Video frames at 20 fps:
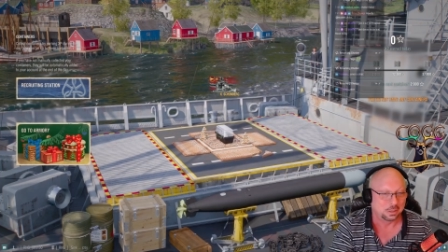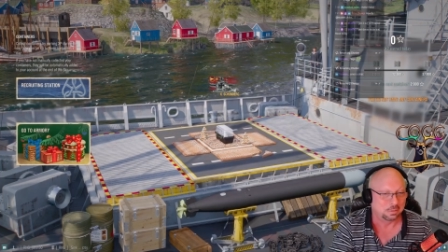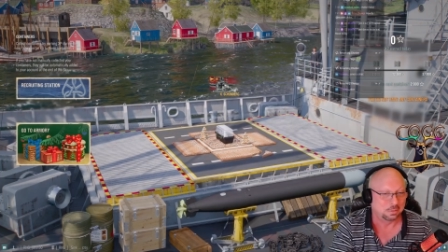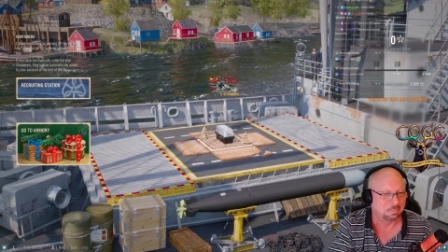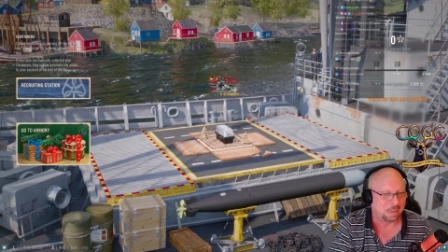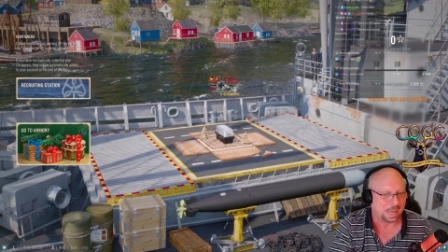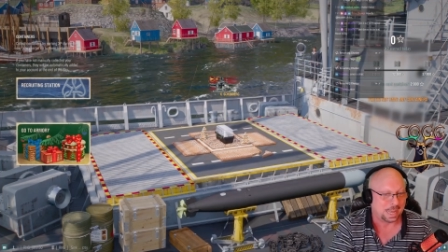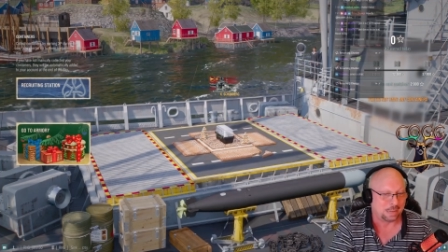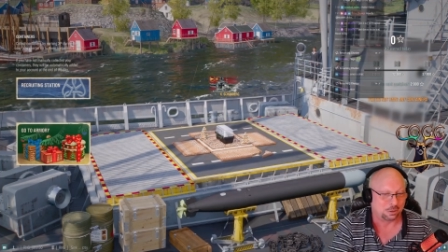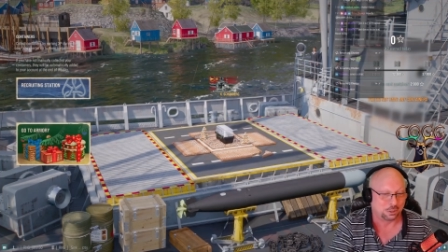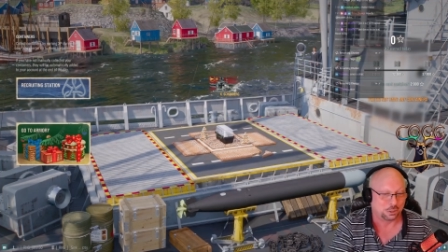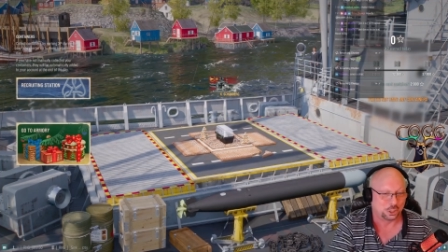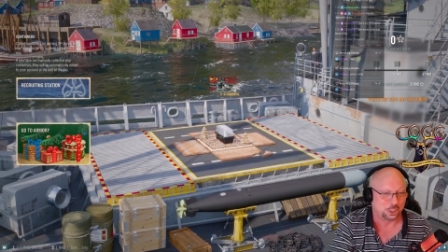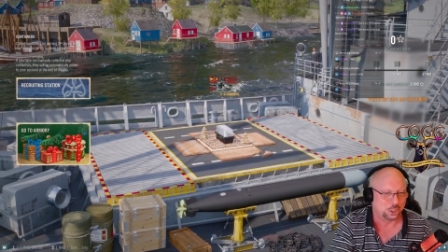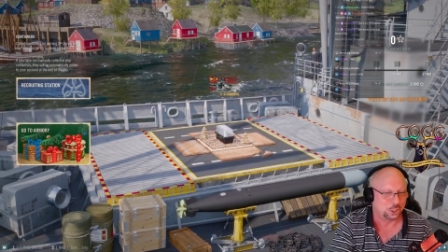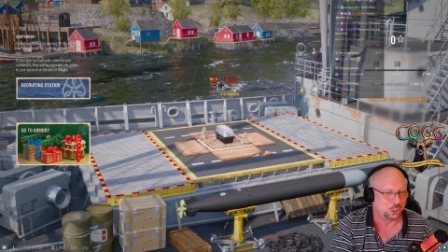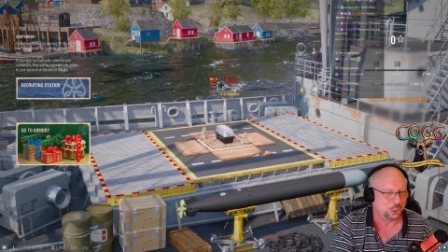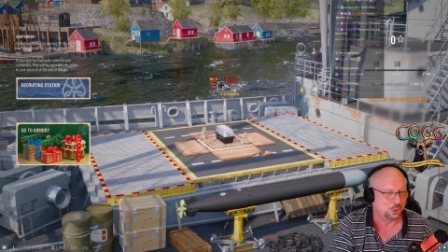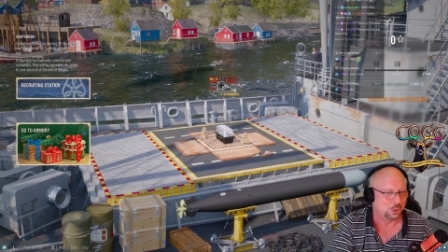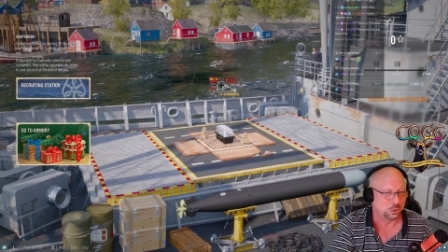I'll just
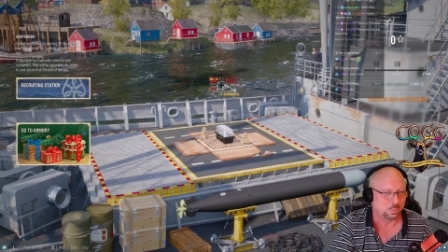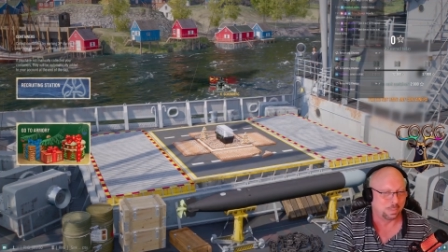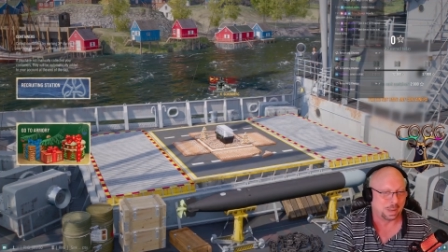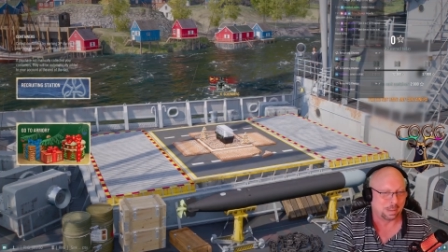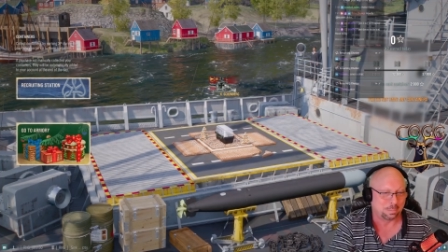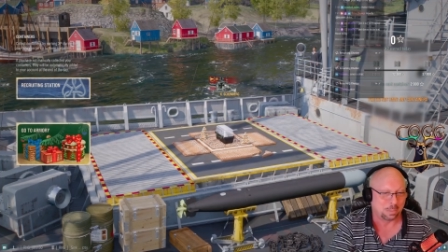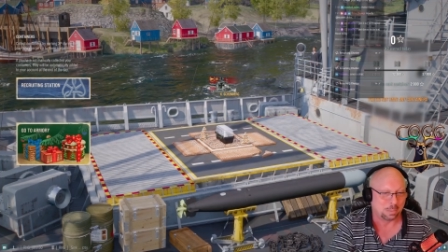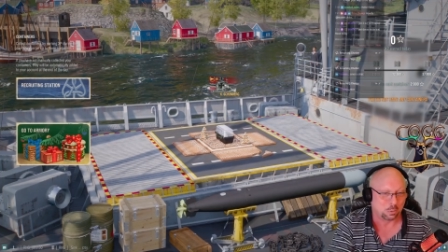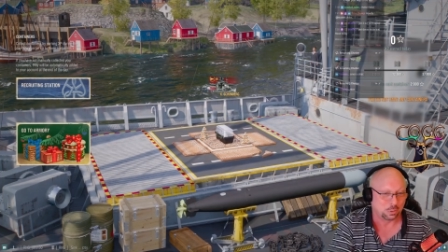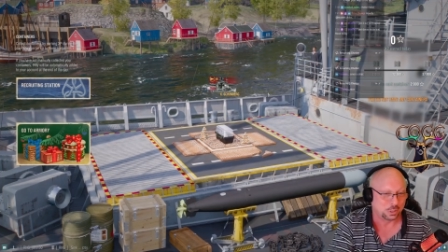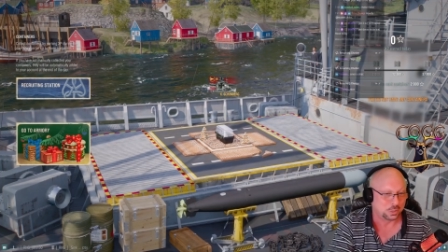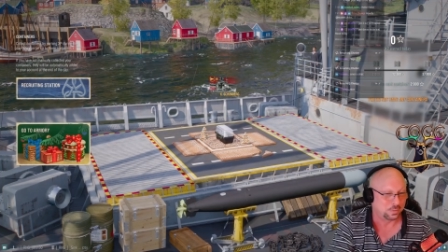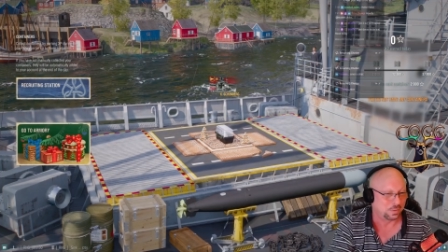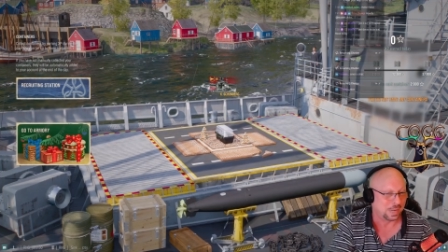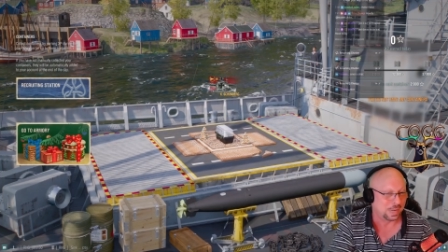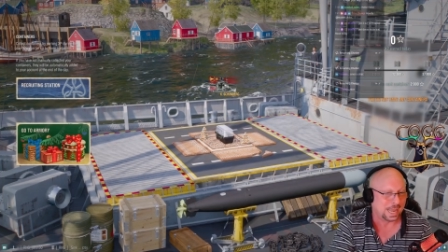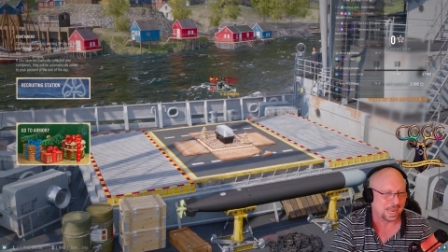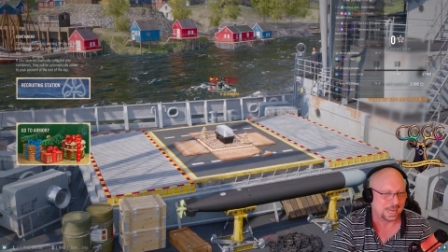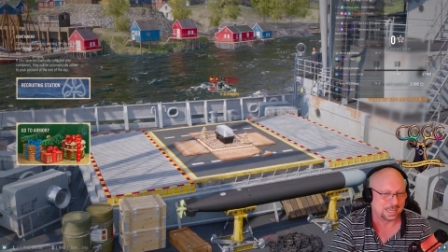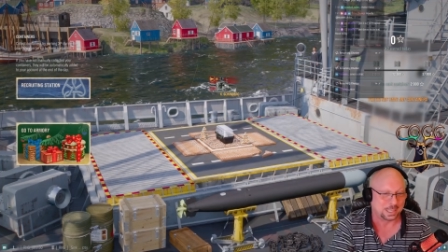use my bonus
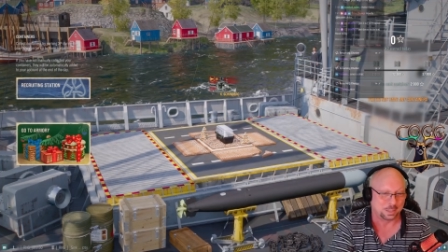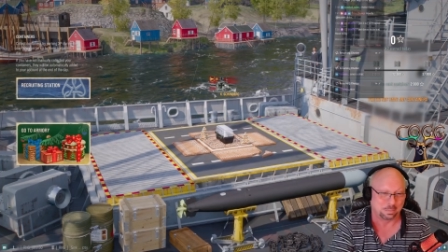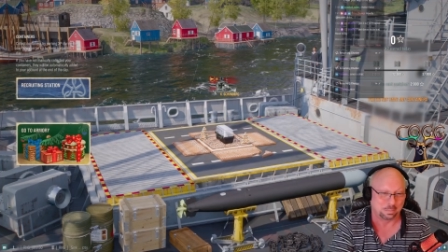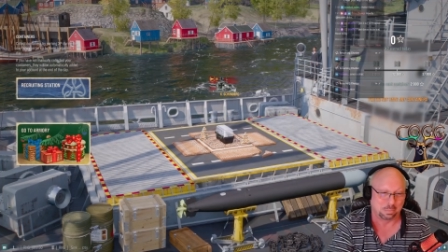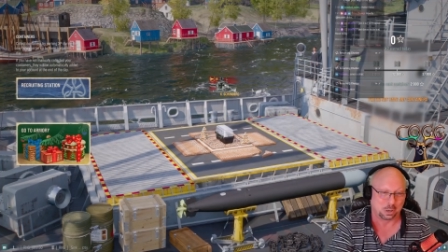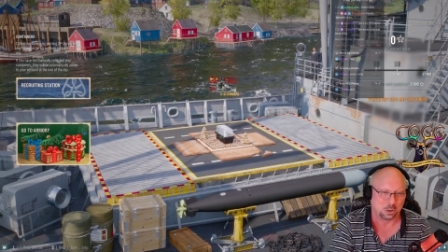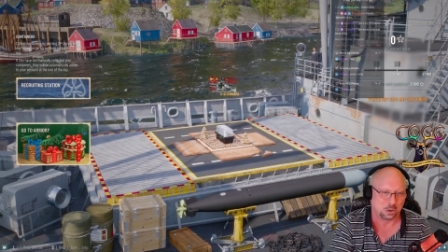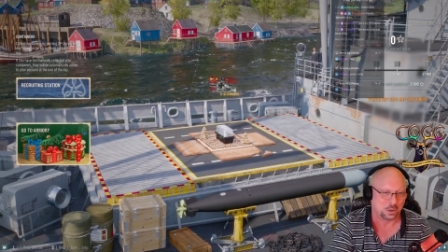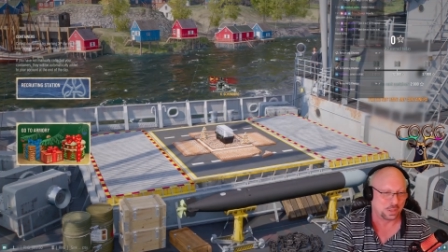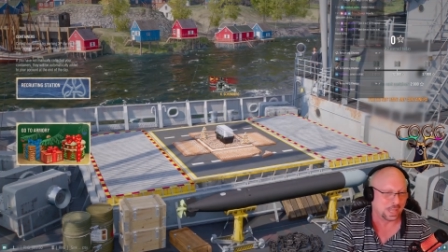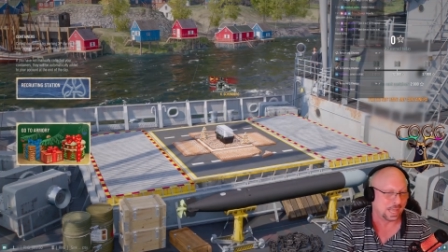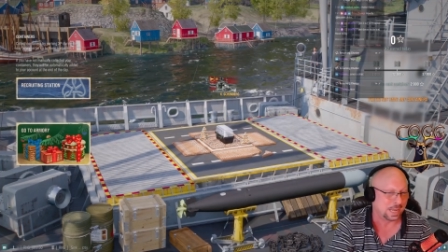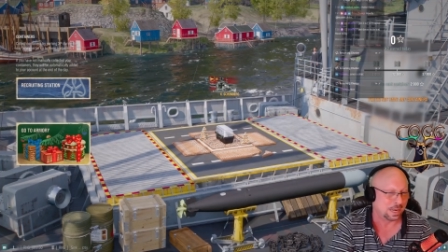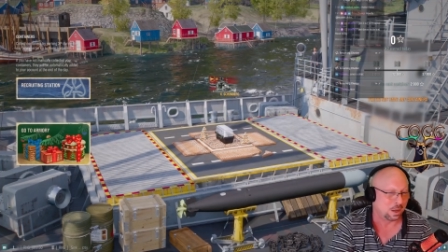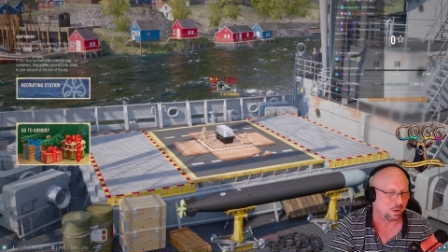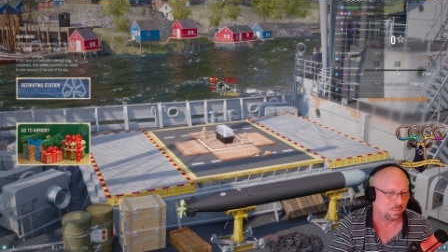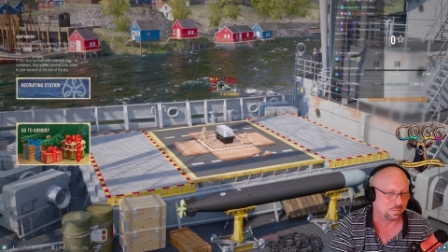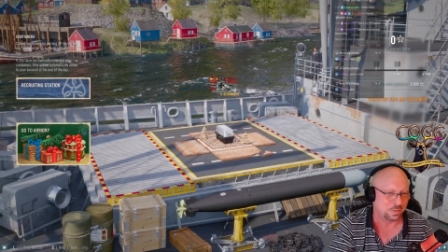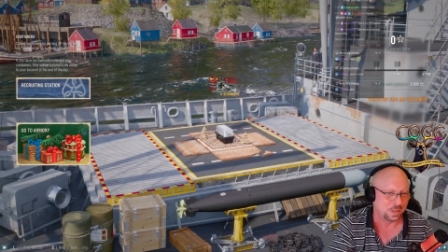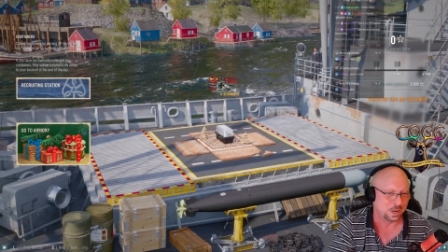flag to burn that
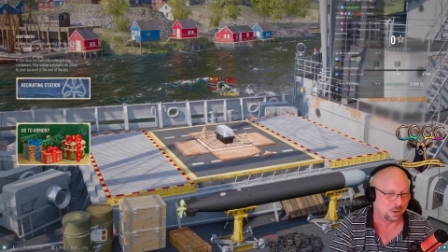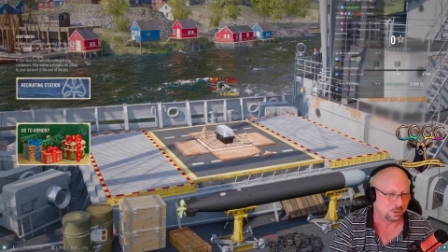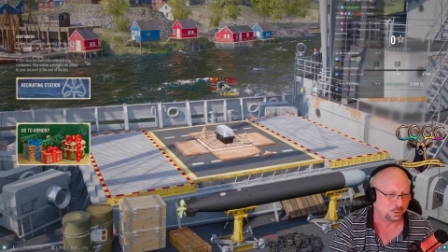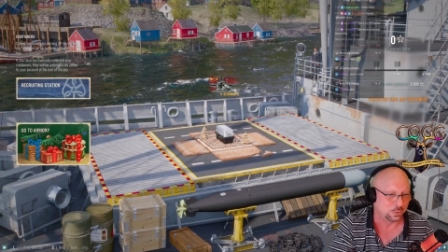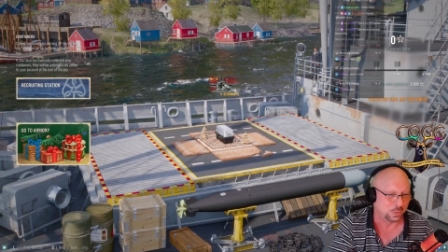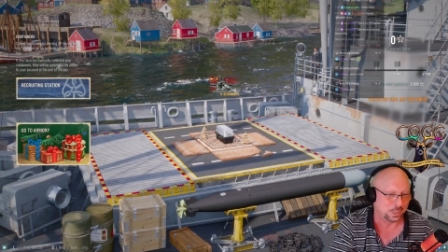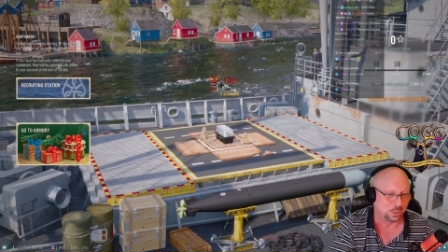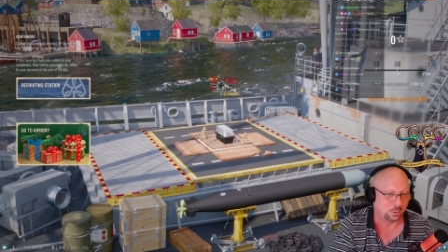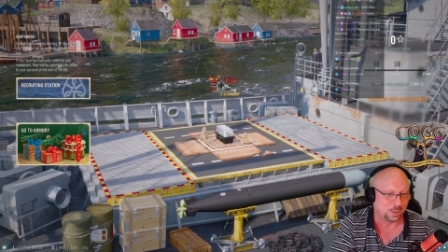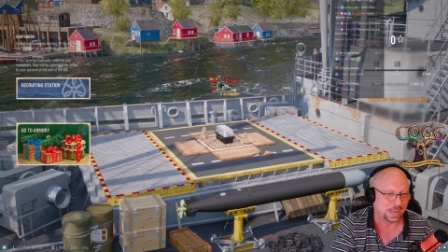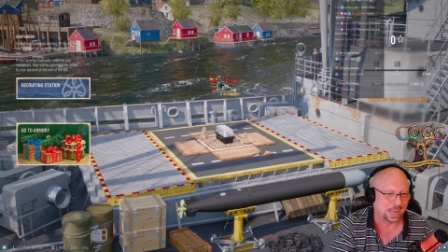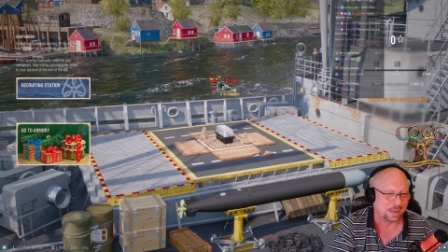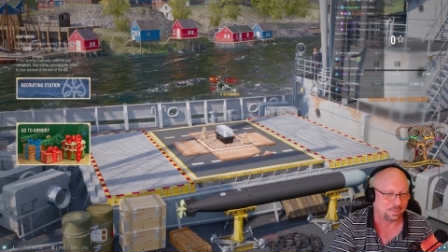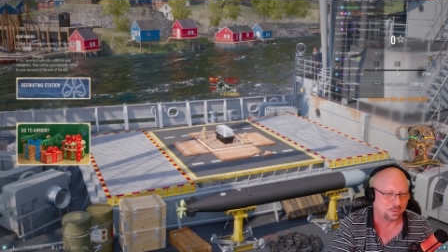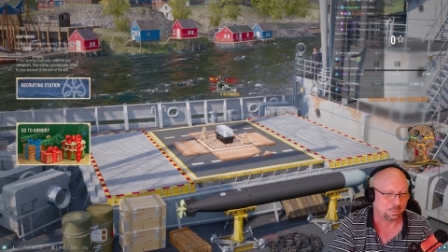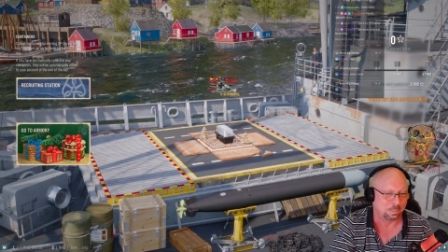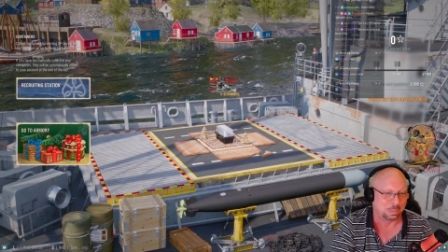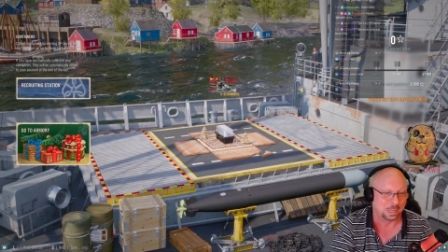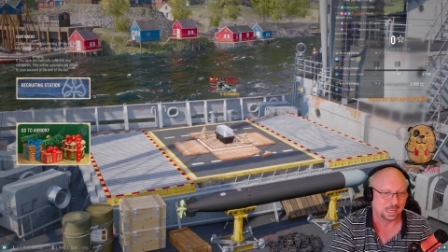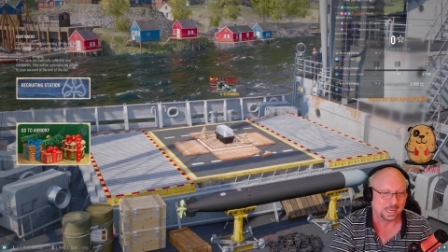off there so I don't have to
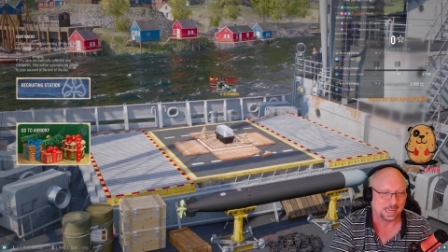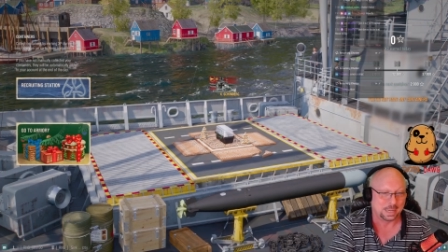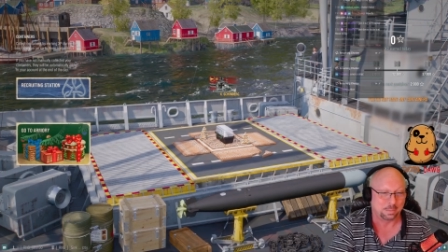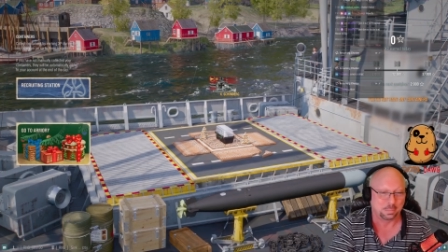play it.